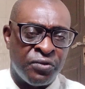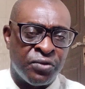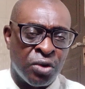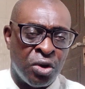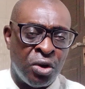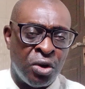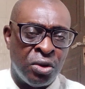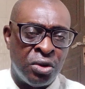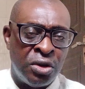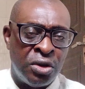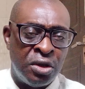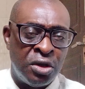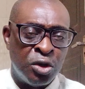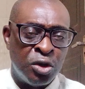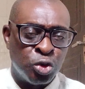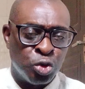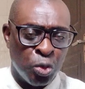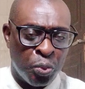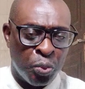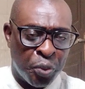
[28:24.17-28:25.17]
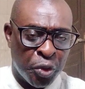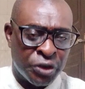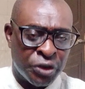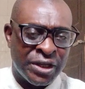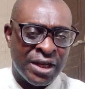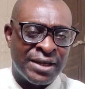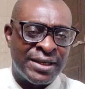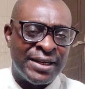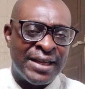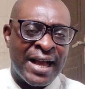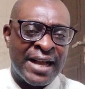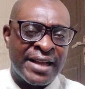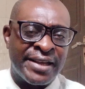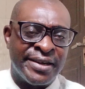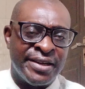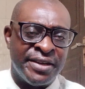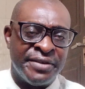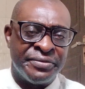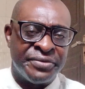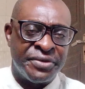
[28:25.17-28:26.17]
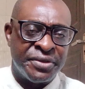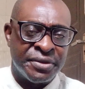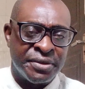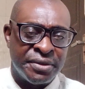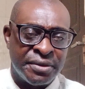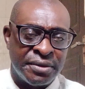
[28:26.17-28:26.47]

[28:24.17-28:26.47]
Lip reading: of law, to protect the aggrieved.